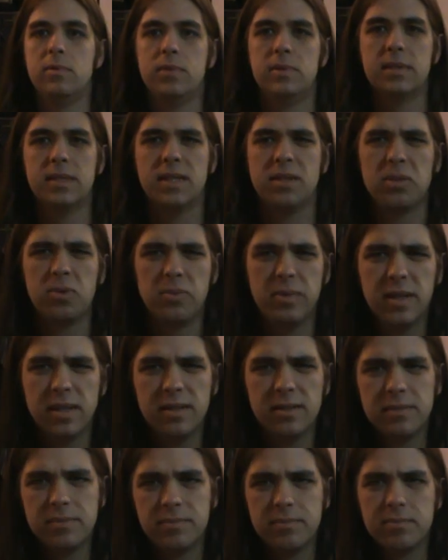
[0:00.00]
does that look
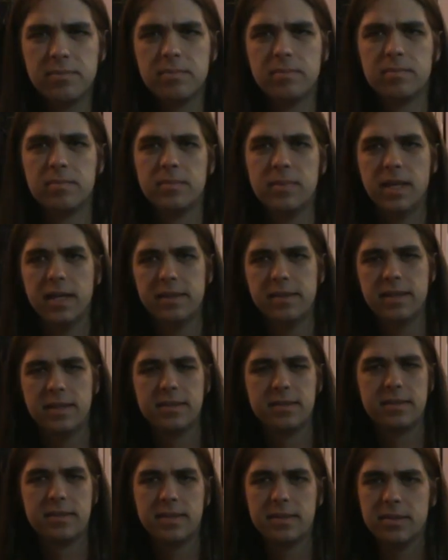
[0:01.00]
weird? Yeah, it
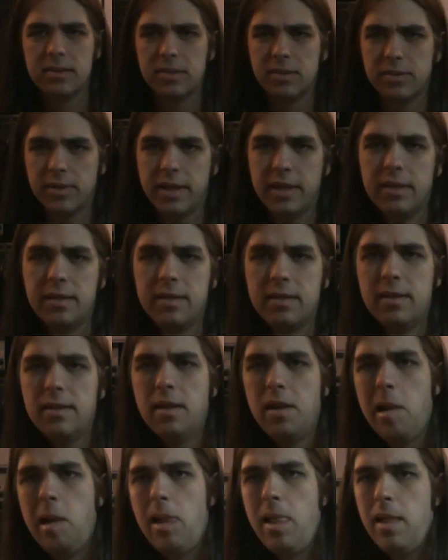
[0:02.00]
does. Doesn't look great.
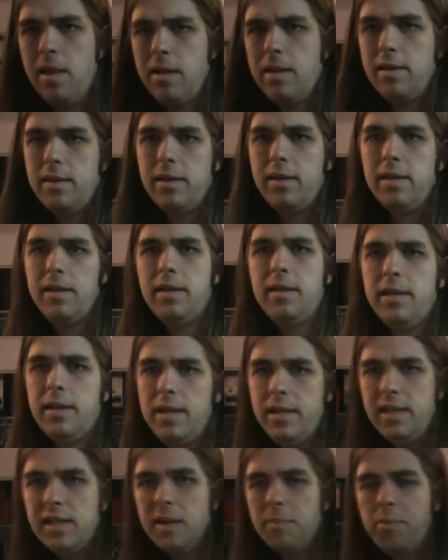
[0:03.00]

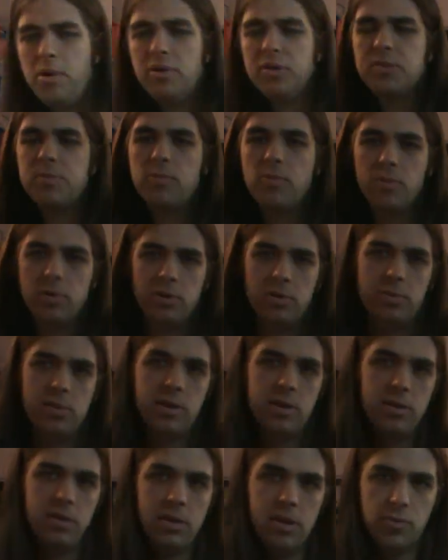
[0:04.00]
He did a post-mortem
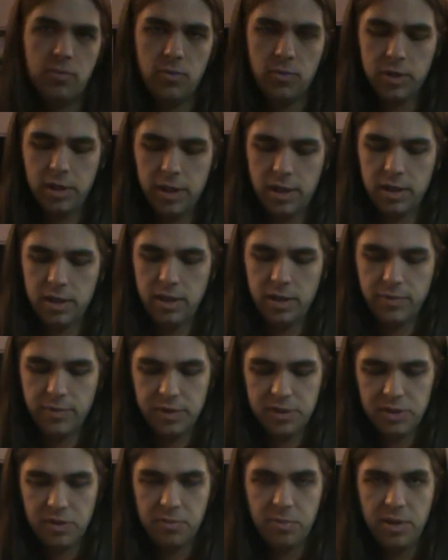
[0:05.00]
on working on the
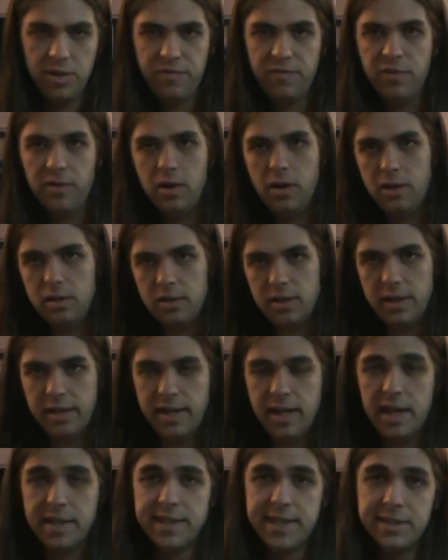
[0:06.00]
original Pitfall
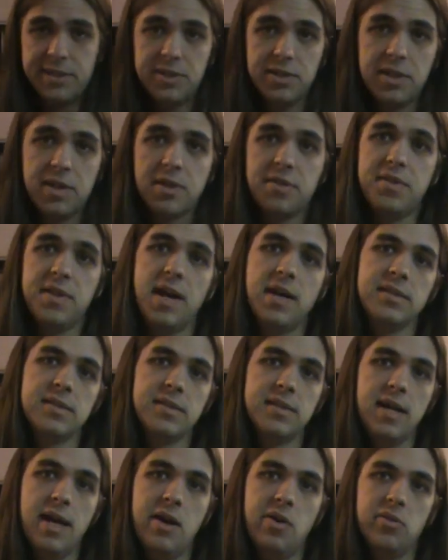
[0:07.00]
and how that took
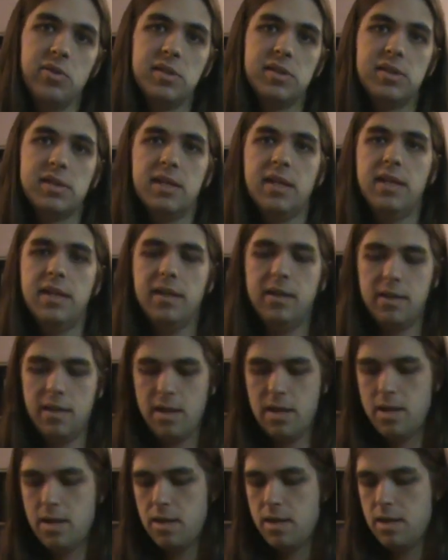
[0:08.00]
1,000 hours and
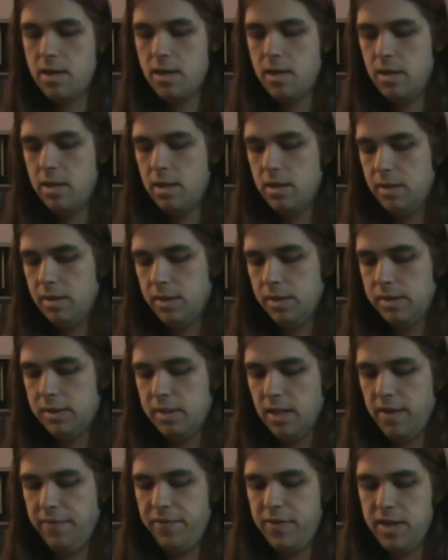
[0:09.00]
the
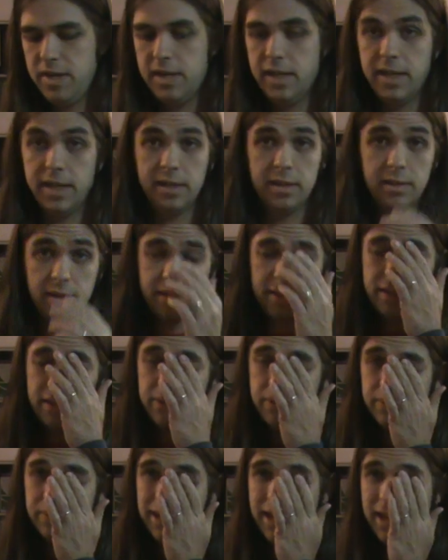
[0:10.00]
stuff he did
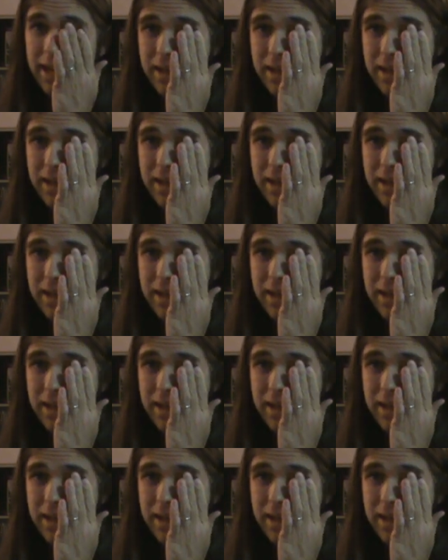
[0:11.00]
to